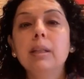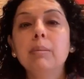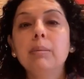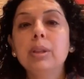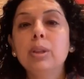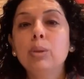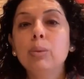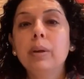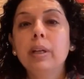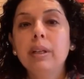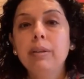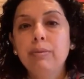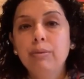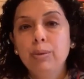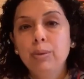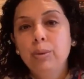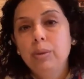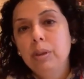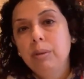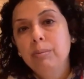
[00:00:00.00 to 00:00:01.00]
number
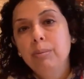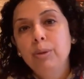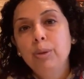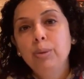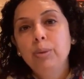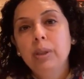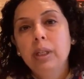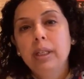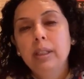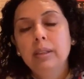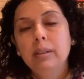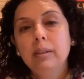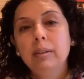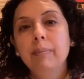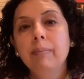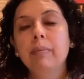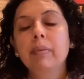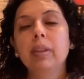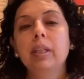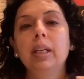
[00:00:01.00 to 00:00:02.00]
24 in blue color.
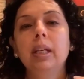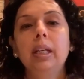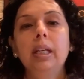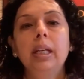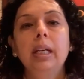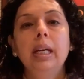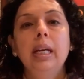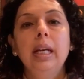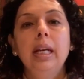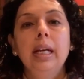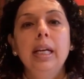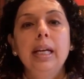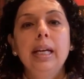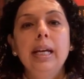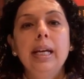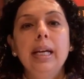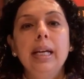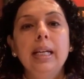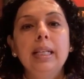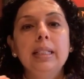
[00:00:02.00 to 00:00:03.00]

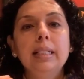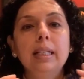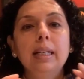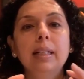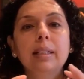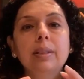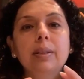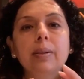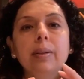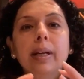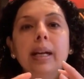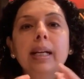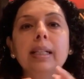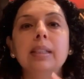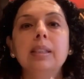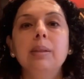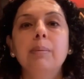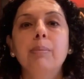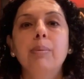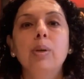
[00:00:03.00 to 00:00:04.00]
It
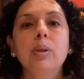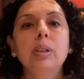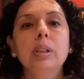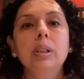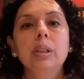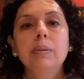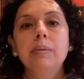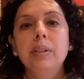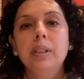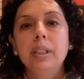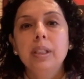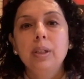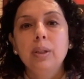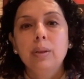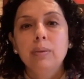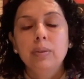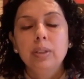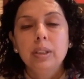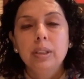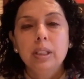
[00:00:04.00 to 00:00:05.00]
attracts the positivity
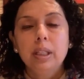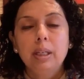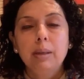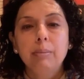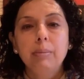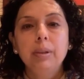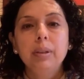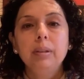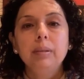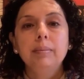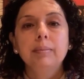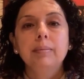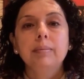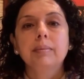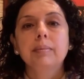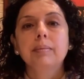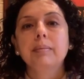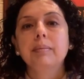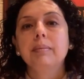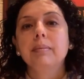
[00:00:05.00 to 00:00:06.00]
of this number.
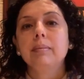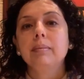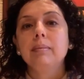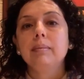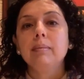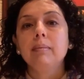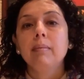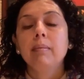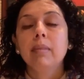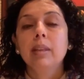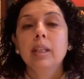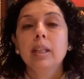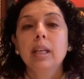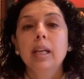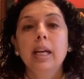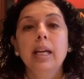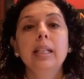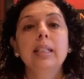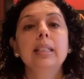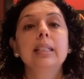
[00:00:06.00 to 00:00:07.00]

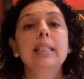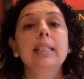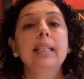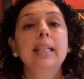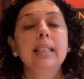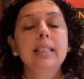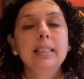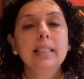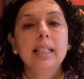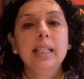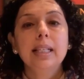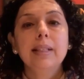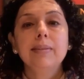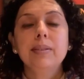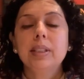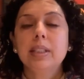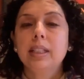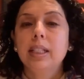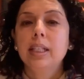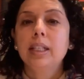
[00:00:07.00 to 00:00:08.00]
And stay
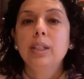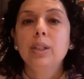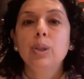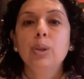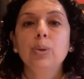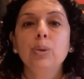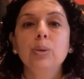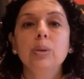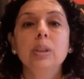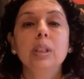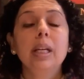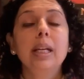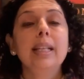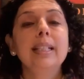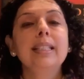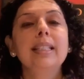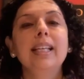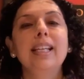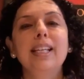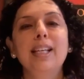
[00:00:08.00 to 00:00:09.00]
safe, stay indoors,
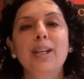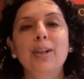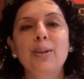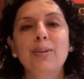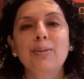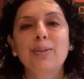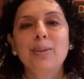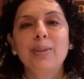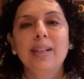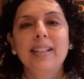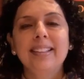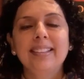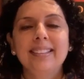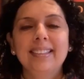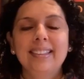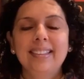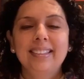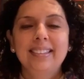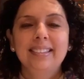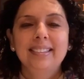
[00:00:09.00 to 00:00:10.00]
and take care of your health.